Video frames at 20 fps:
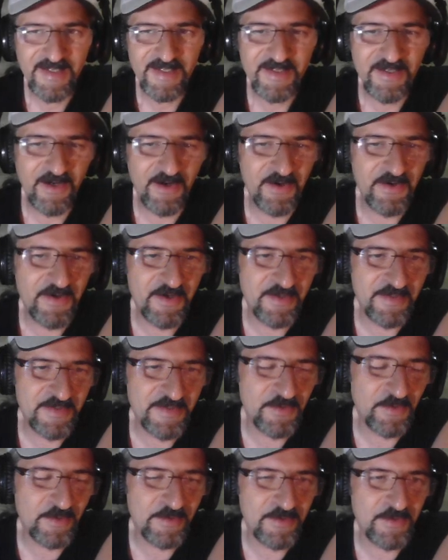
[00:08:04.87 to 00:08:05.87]
card art
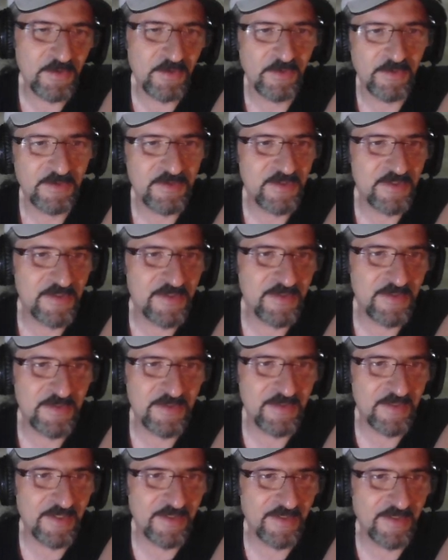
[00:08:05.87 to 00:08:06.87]
is also
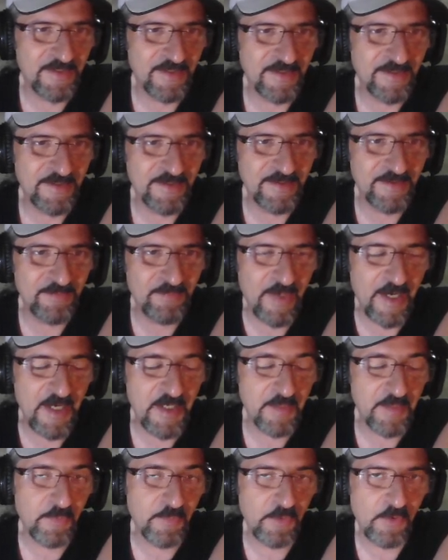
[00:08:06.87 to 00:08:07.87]
just
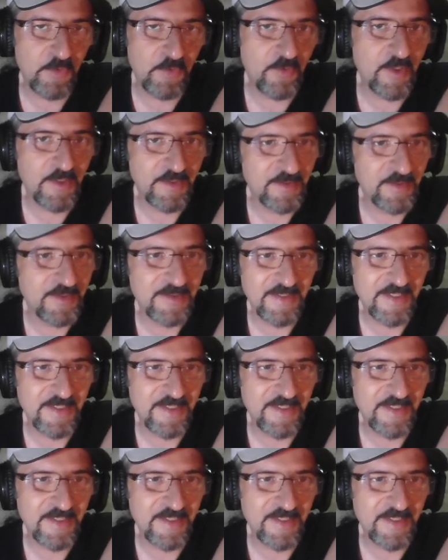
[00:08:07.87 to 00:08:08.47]
mind-blowing,